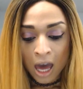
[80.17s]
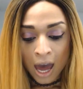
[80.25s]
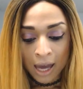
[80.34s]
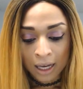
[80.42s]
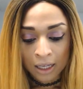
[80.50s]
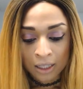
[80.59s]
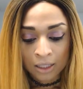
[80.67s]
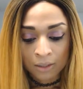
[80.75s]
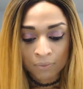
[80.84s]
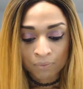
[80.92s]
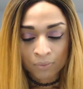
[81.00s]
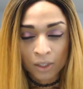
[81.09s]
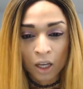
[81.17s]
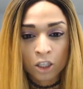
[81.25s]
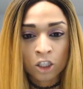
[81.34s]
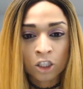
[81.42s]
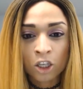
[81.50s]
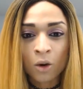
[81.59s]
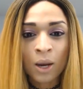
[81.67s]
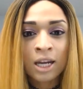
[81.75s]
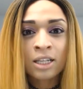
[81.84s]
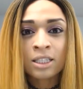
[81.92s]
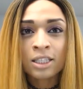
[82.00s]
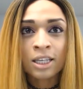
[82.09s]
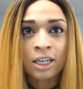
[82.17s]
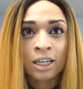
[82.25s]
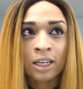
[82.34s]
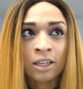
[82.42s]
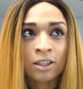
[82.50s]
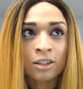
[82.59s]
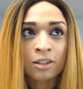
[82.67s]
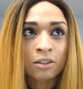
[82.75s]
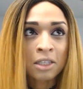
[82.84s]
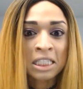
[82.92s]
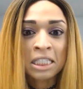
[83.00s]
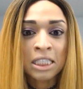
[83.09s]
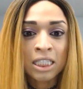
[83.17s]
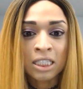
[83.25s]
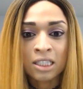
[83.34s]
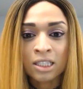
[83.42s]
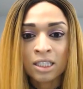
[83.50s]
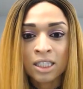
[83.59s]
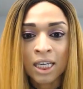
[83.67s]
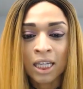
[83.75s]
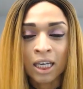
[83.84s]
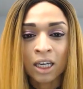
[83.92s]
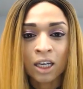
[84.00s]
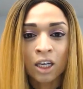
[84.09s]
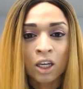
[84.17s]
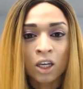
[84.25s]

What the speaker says: and go ahead and say a sentence. Say like